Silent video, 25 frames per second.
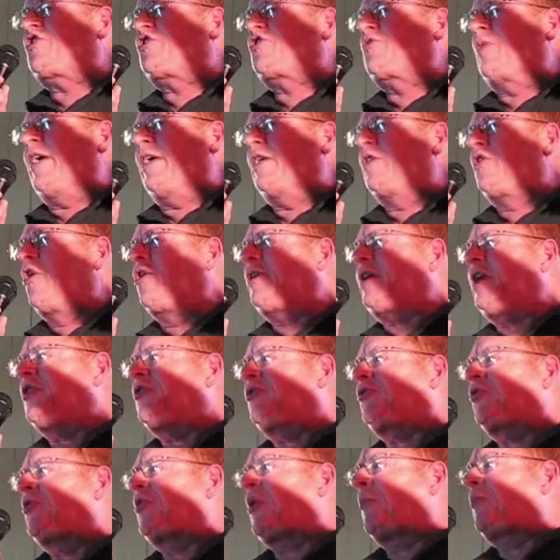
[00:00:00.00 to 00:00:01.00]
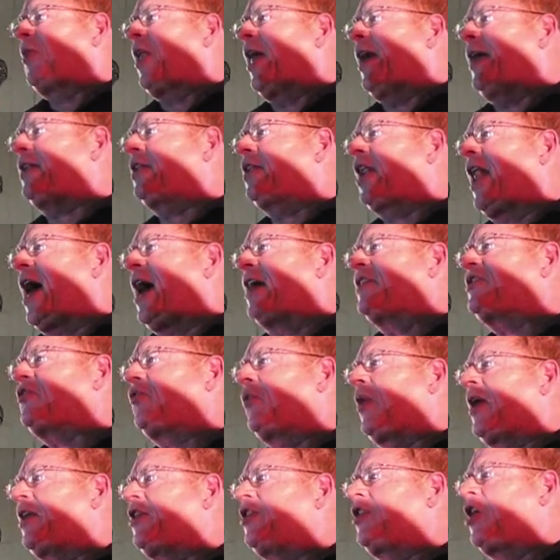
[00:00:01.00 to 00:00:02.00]
Street looking through the plate glass
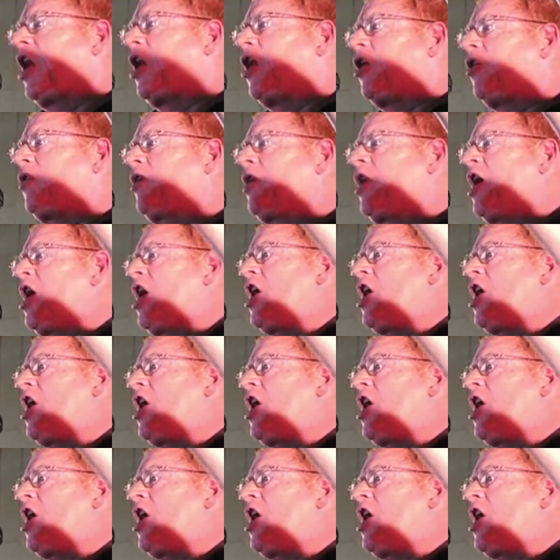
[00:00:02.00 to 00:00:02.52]
window.